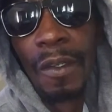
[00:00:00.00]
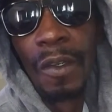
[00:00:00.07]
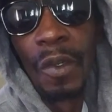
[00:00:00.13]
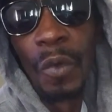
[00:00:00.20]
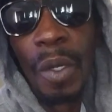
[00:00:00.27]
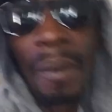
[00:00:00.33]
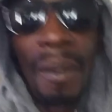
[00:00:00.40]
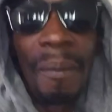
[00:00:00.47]

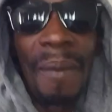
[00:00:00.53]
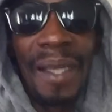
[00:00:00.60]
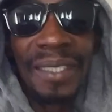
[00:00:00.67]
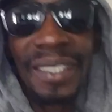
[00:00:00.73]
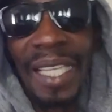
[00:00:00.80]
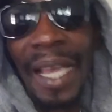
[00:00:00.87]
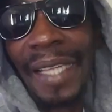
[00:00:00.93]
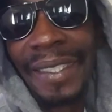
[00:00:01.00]
Remember,
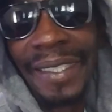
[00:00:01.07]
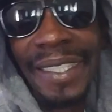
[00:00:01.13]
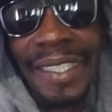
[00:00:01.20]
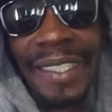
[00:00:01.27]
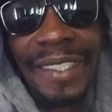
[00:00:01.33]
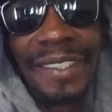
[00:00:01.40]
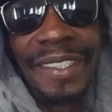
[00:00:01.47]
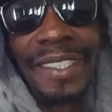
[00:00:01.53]
say, a
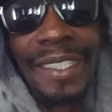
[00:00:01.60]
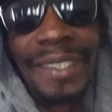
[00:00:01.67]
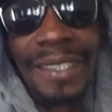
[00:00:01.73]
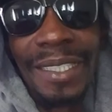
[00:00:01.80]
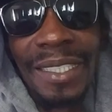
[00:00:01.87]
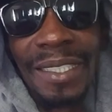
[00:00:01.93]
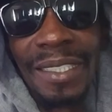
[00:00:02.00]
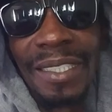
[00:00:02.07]
DJ
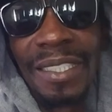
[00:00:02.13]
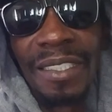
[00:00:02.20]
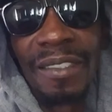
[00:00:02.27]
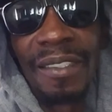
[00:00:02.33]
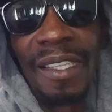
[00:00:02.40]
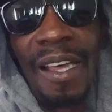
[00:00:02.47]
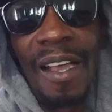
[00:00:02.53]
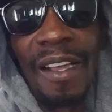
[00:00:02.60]
thing this, you
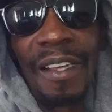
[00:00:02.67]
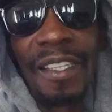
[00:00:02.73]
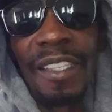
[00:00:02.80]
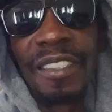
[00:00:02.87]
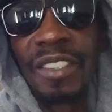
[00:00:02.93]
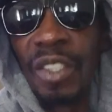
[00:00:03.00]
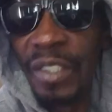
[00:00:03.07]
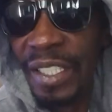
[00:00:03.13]
know, dog, and I
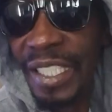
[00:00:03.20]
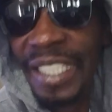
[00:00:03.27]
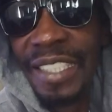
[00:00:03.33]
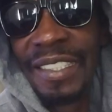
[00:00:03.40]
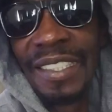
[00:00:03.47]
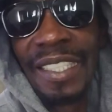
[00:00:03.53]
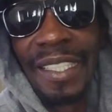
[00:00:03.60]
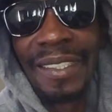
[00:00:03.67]
saw
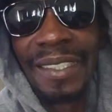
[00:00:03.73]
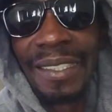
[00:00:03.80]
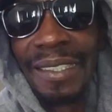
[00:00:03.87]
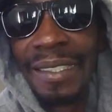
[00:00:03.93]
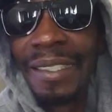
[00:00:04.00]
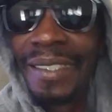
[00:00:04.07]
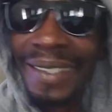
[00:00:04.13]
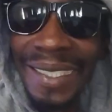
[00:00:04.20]
DJ
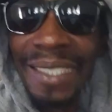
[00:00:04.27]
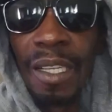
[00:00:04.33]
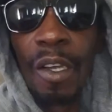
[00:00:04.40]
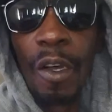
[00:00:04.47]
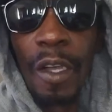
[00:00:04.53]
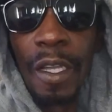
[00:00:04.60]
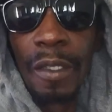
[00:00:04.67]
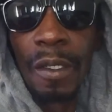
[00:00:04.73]
thing
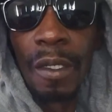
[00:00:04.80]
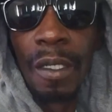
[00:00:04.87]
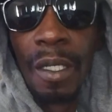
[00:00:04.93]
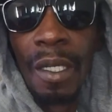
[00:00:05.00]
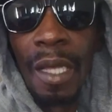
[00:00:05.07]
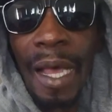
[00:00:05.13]
going, you know.